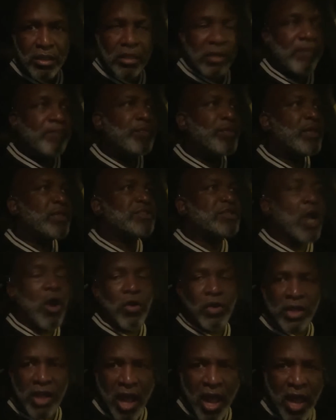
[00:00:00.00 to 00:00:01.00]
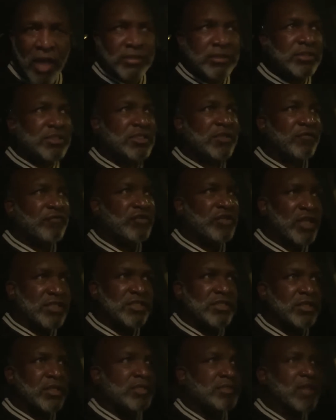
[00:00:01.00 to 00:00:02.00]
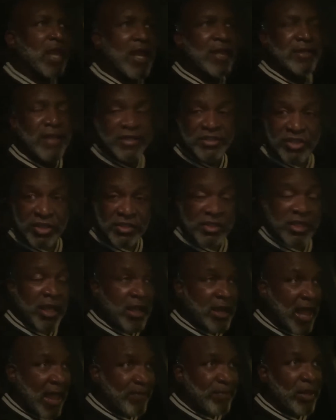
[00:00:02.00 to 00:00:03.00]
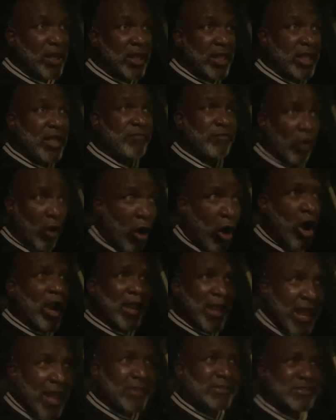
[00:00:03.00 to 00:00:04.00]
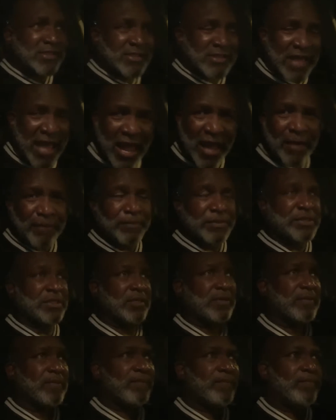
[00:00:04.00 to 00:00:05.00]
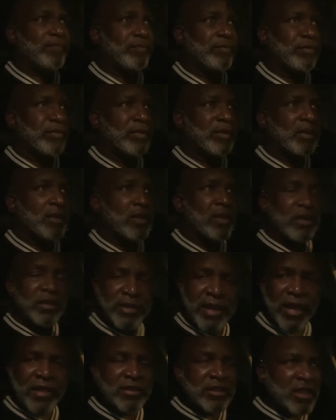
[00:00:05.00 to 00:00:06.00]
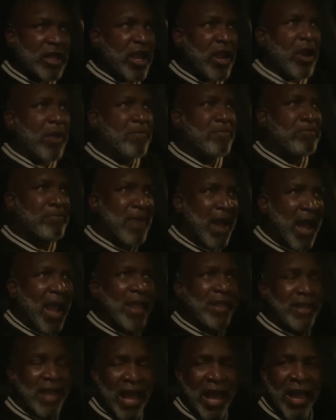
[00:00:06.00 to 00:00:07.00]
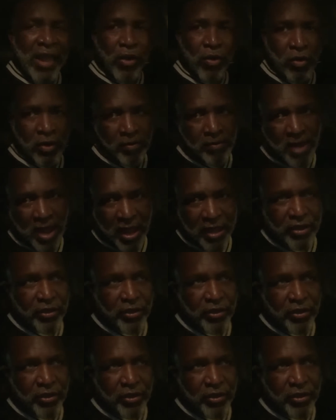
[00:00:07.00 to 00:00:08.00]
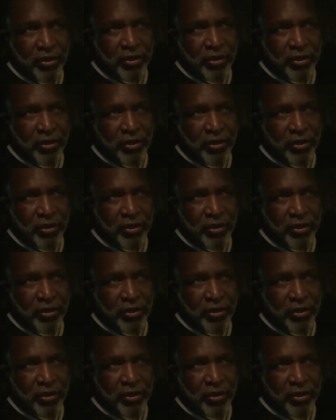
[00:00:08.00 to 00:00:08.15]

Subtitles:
It's called cognitive dissonance. They just cannot believe or accept that they're my guy or my girl, in this